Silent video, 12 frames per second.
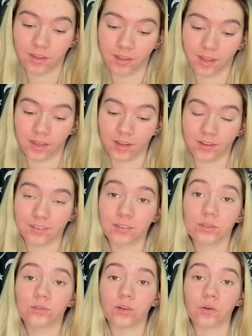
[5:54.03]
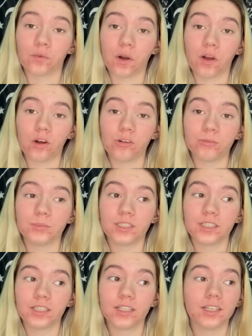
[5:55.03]
And for Rome,
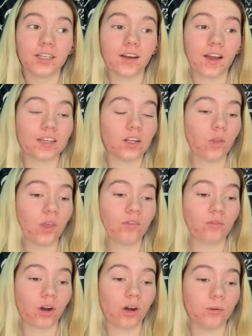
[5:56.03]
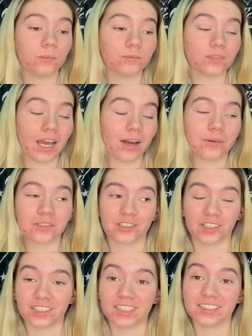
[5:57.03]
I know that Rome now is
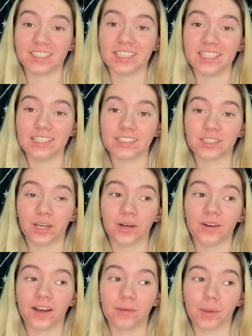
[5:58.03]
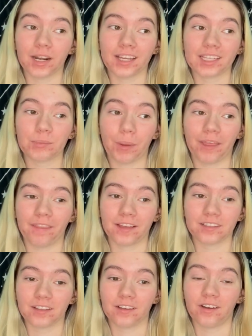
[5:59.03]
just a city, so I'm going to expand that
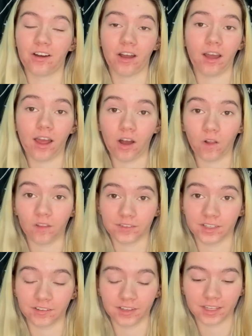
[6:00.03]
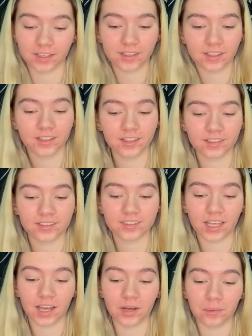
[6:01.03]
to all of Italy.
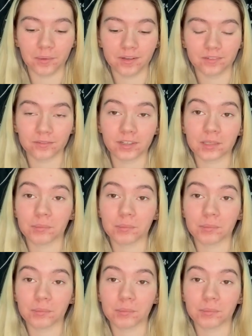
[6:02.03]
So read a